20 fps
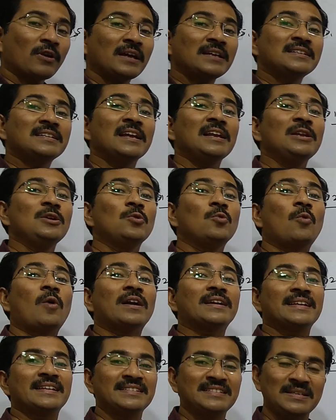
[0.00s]
I tell you
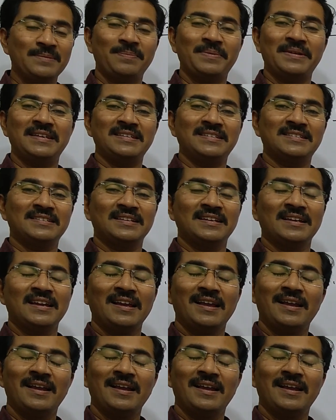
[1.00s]
what a GP is,